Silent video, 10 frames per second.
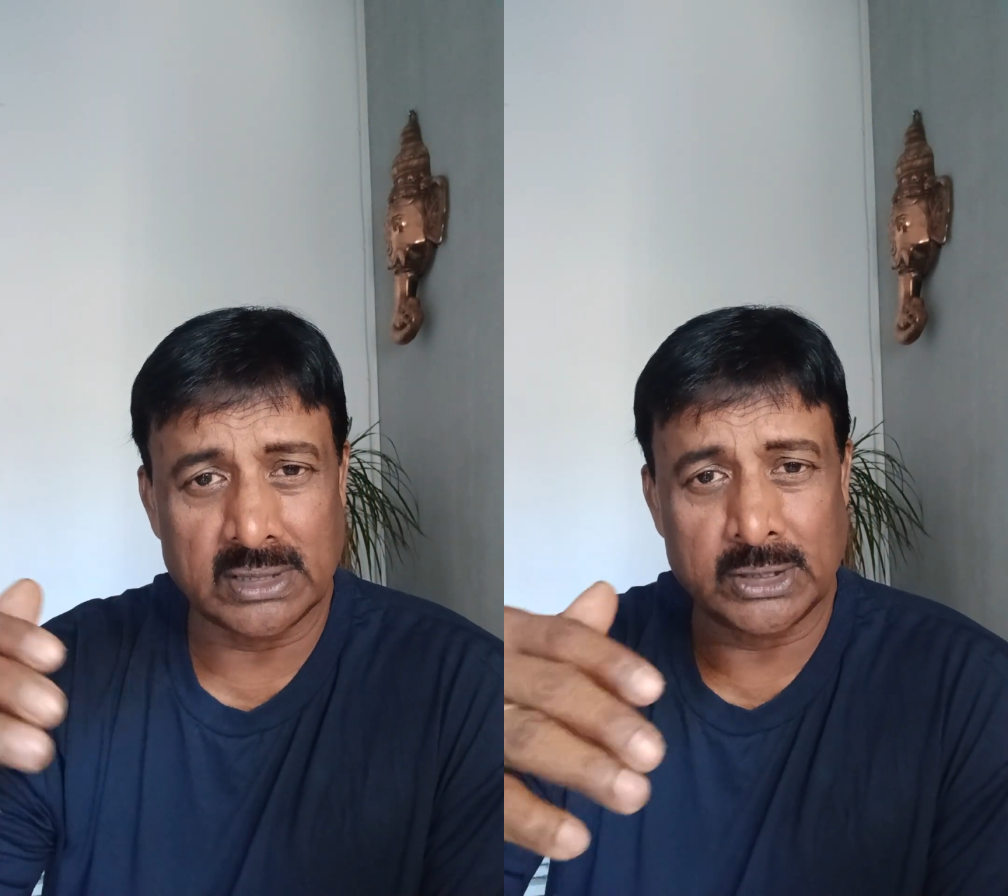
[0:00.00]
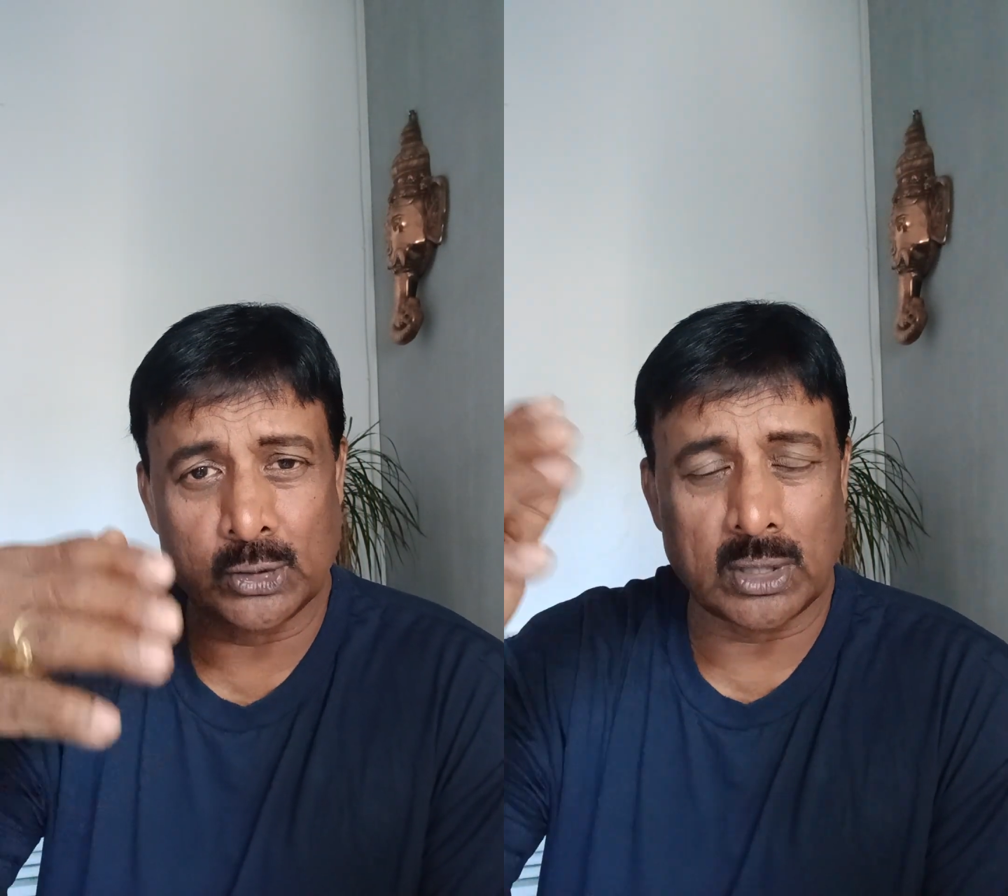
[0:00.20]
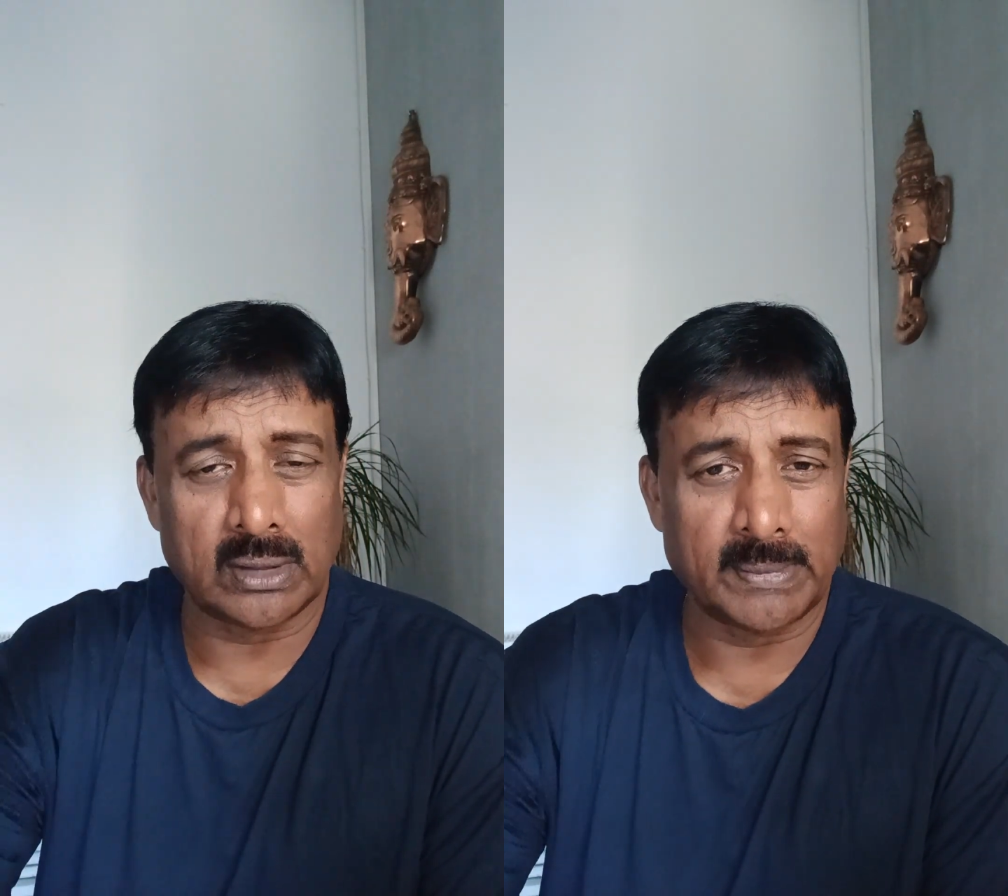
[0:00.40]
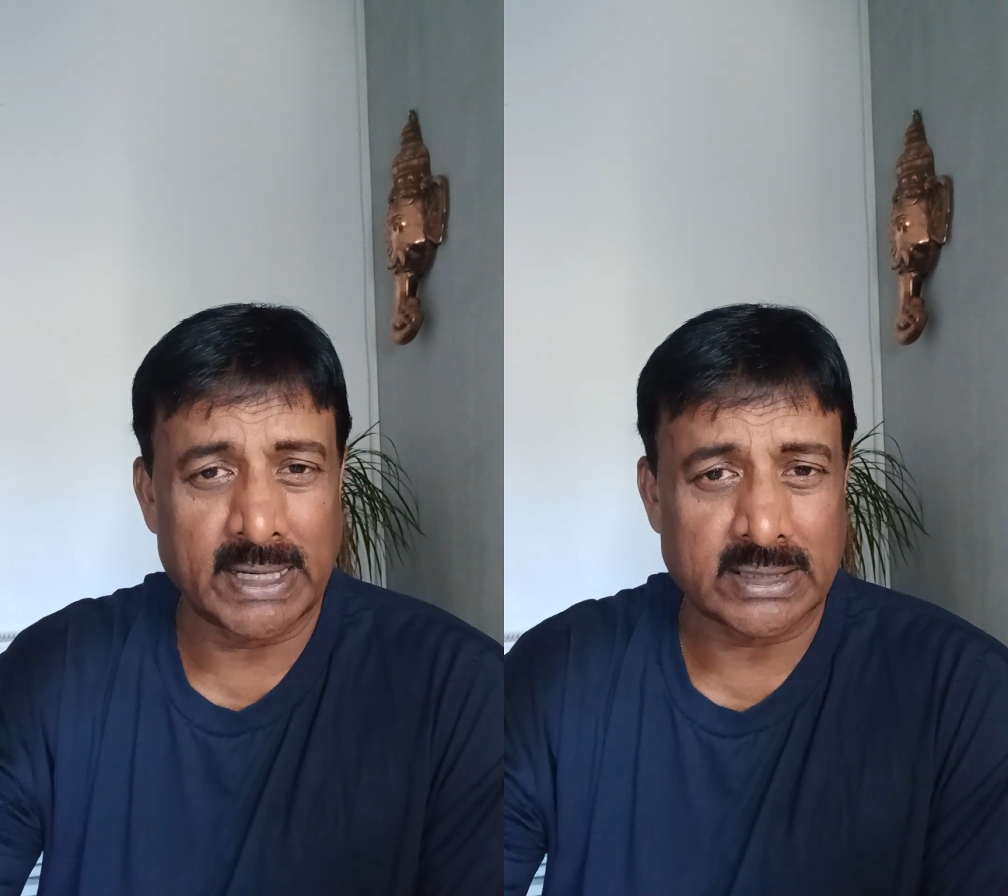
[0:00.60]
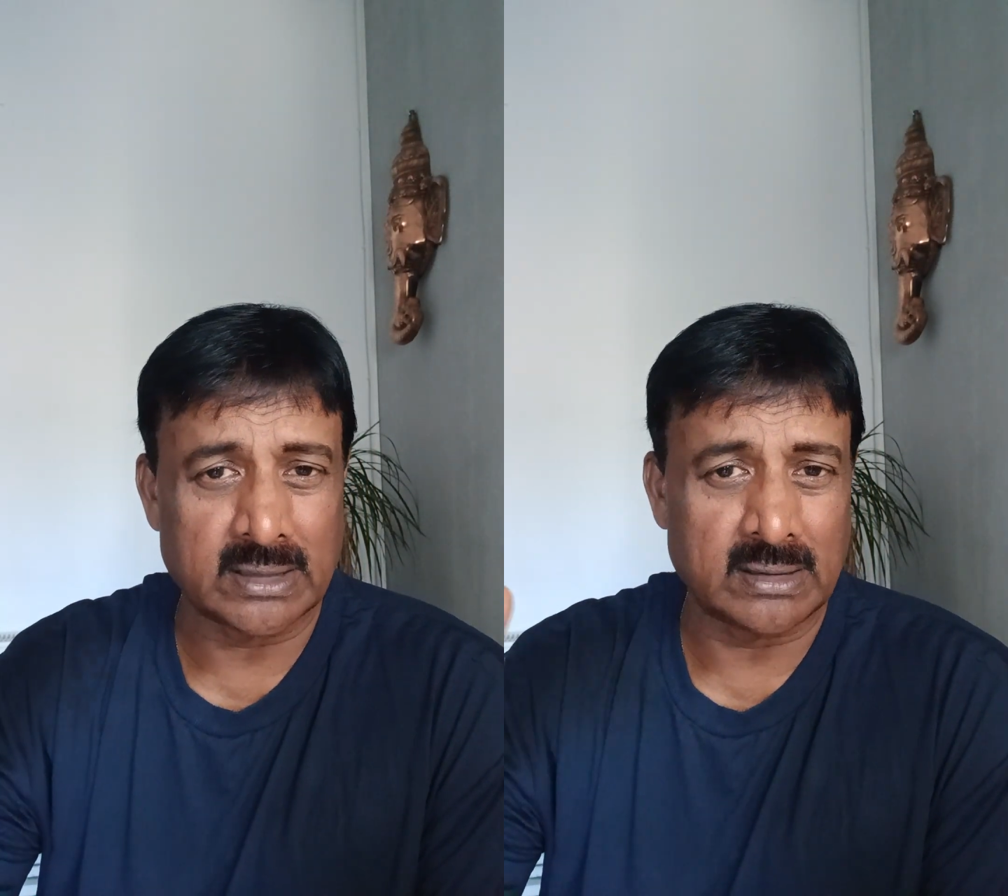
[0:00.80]
neural
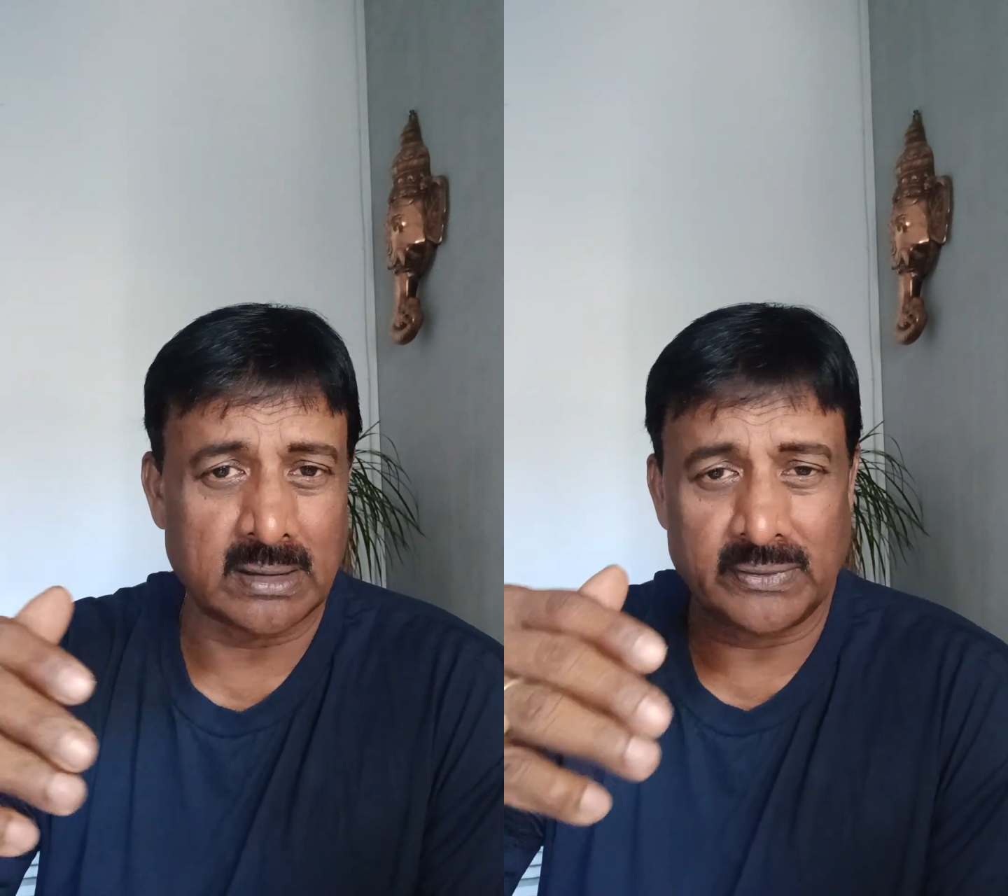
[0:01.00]
matter.